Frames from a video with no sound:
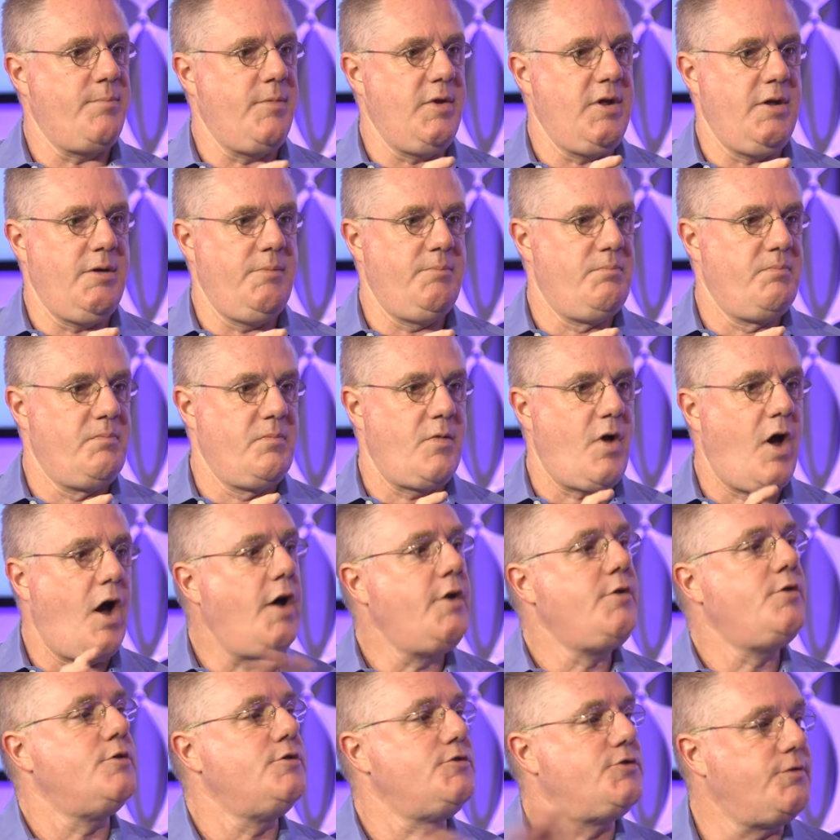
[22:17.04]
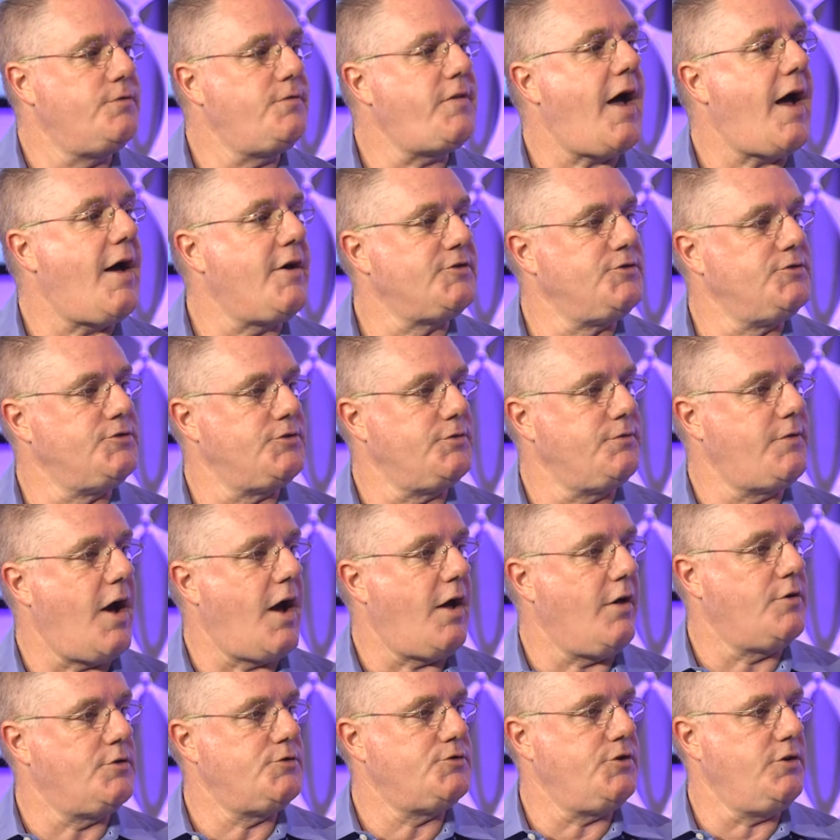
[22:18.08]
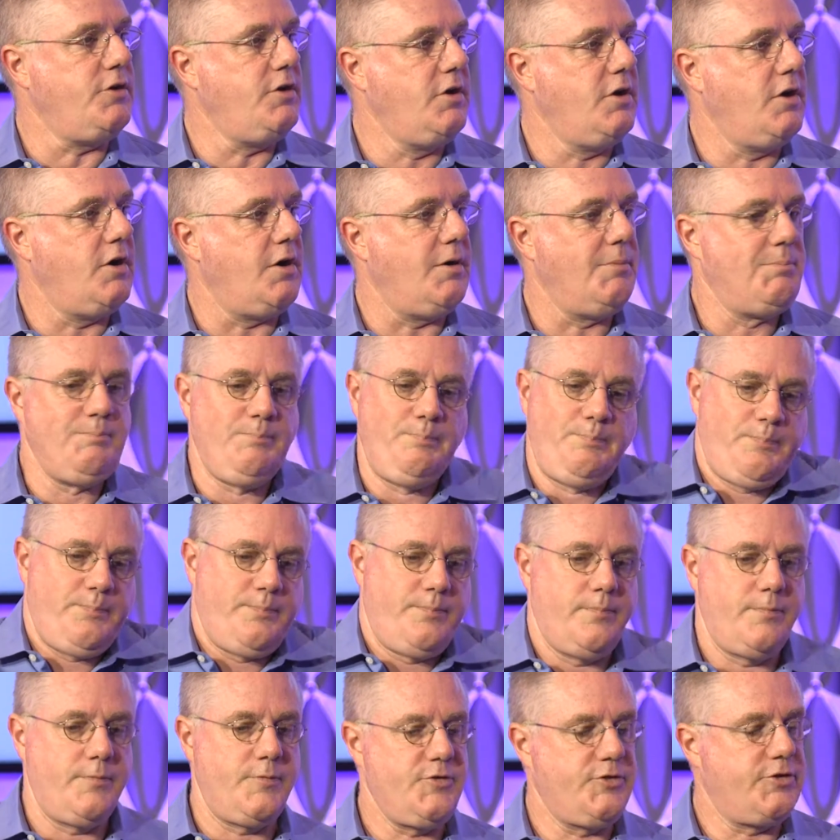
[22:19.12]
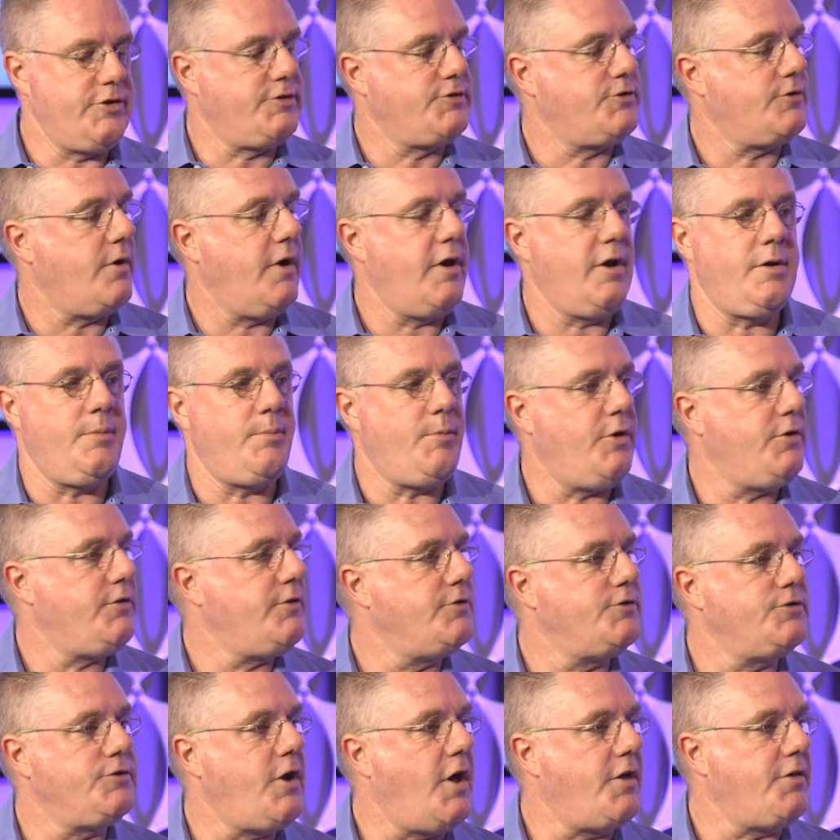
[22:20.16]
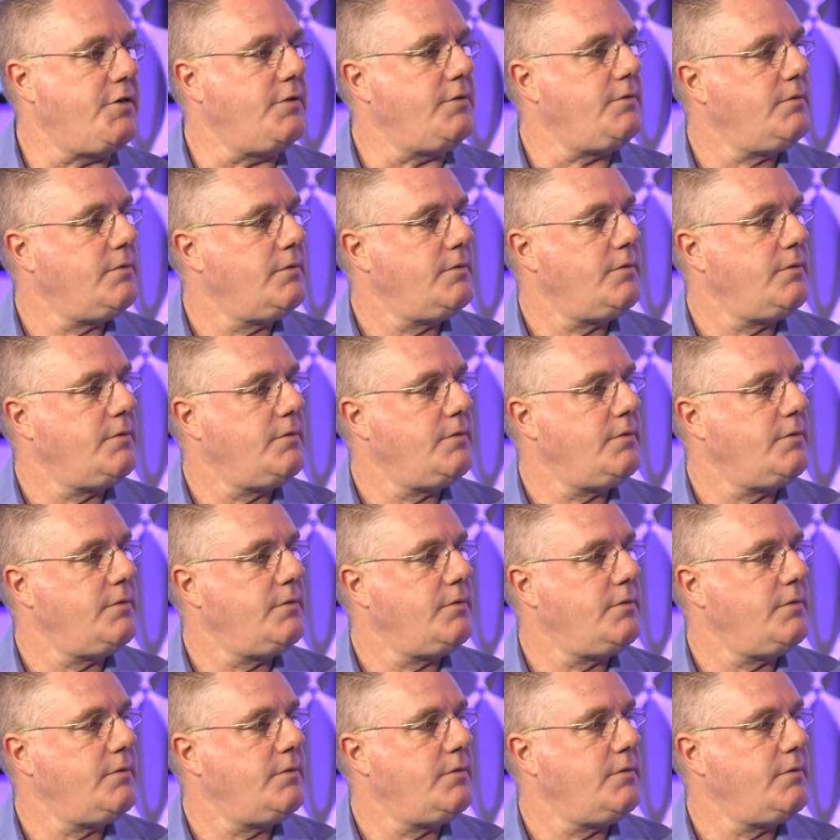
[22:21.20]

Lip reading: me hundreds of thousands of dollars a year. $6,000 a month is nothing.